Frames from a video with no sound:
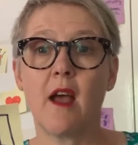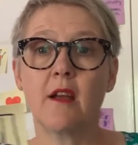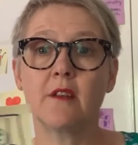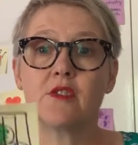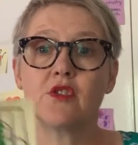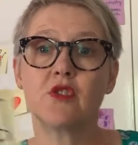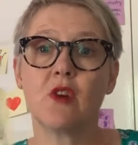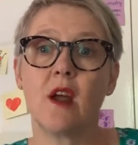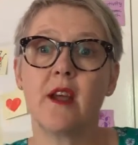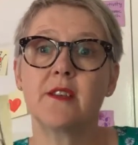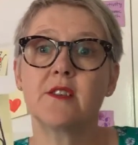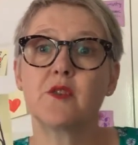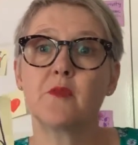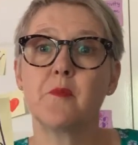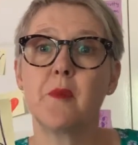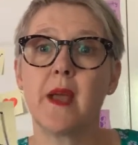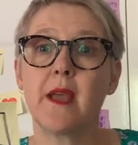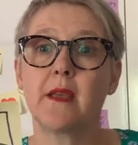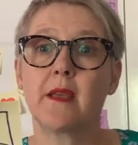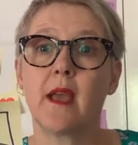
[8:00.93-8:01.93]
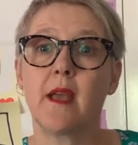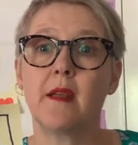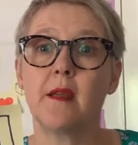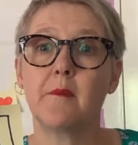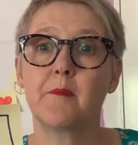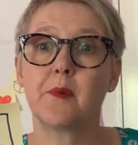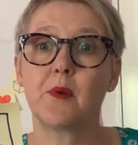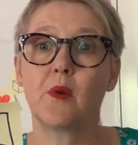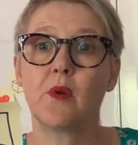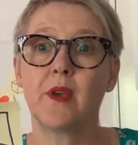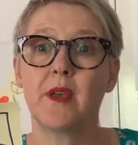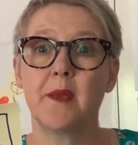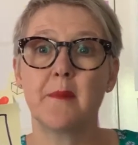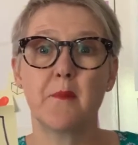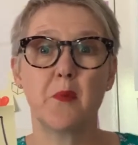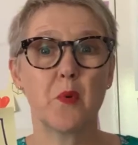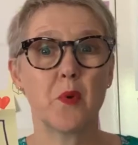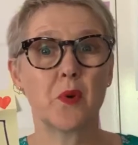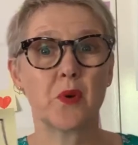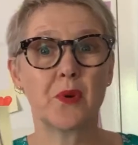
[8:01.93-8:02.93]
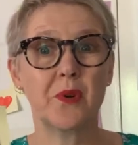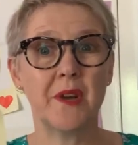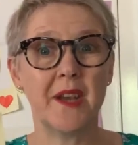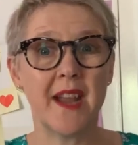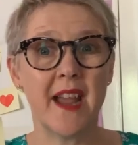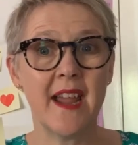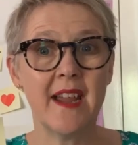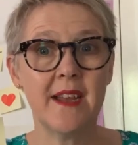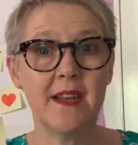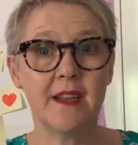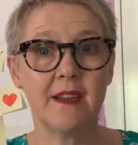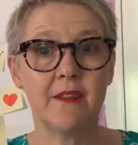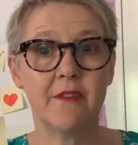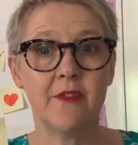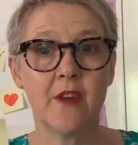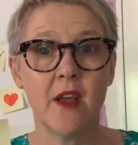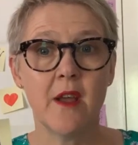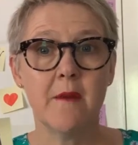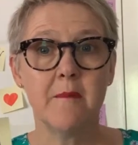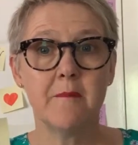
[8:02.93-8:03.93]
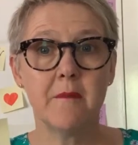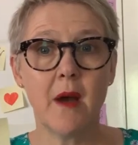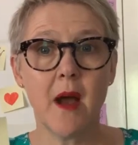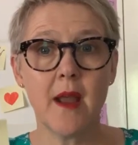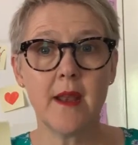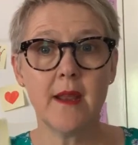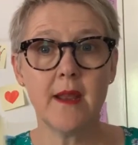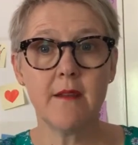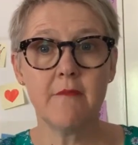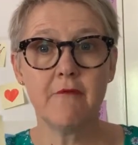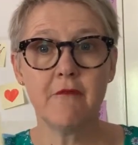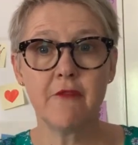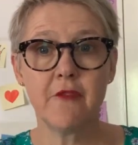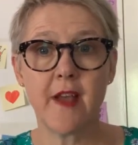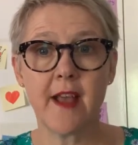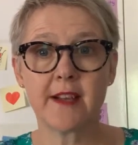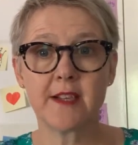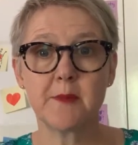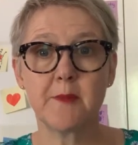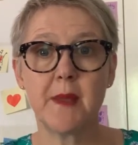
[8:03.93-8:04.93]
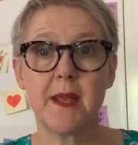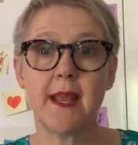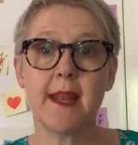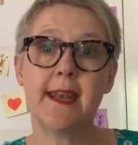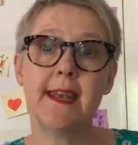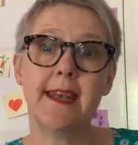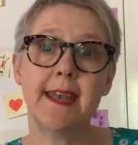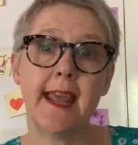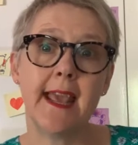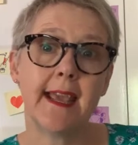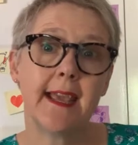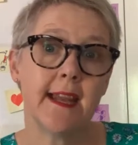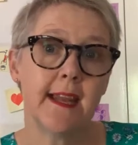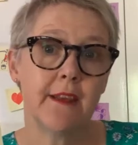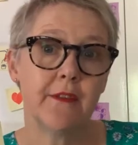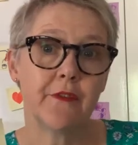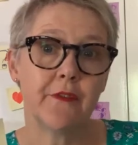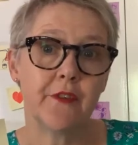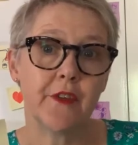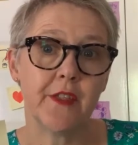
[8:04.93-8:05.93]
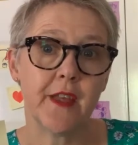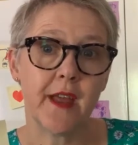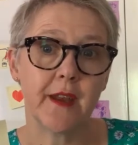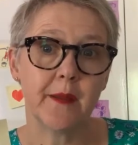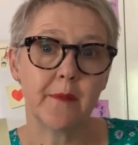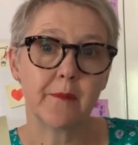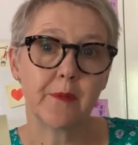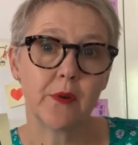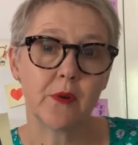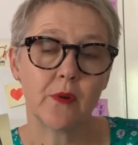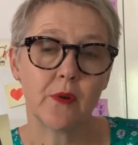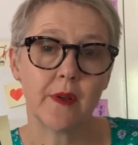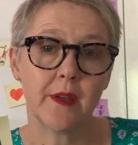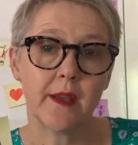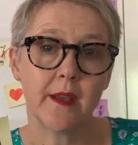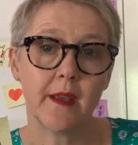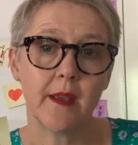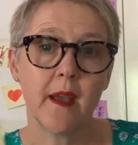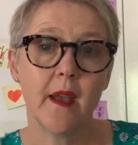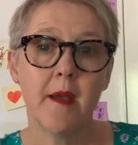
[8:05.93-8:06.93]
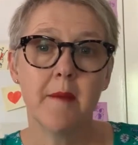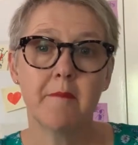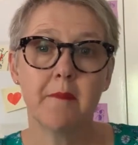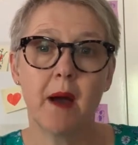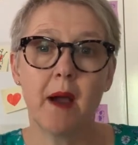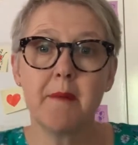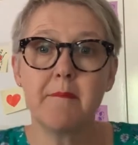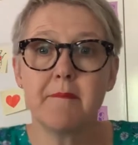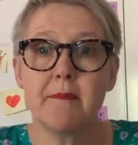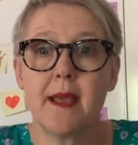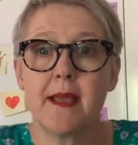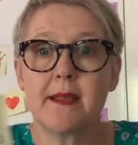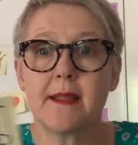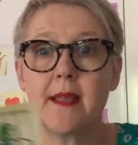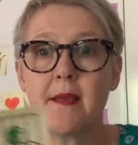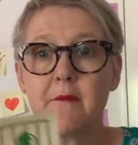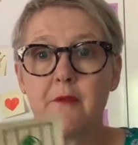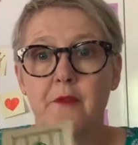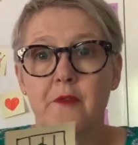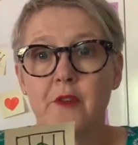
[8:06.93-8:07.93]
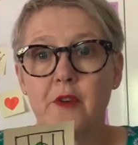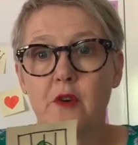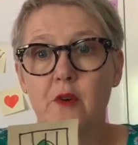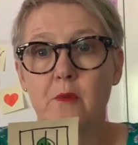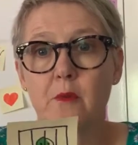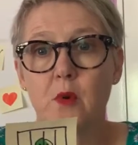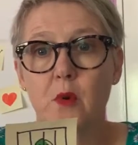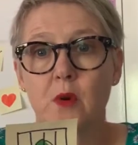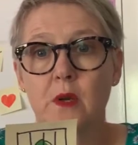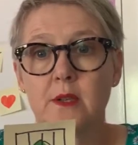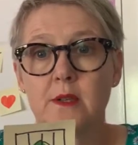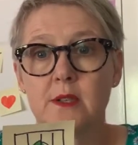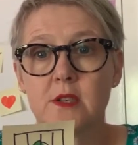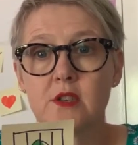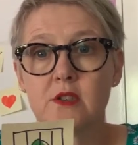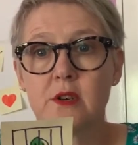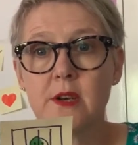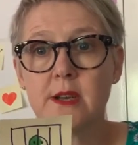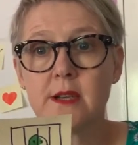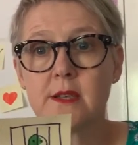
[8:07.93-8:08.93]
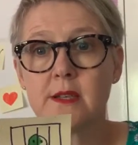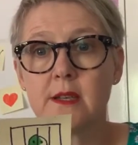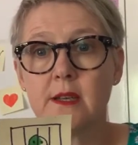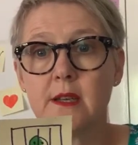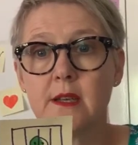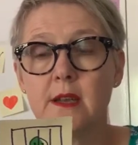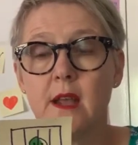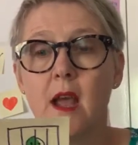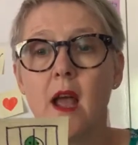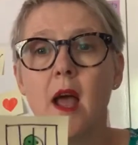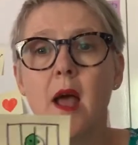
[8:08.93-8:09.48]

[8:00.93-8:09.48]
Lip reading: trying to make an employee more creative might in fact be a negative for that employee, might make them feel more constricted.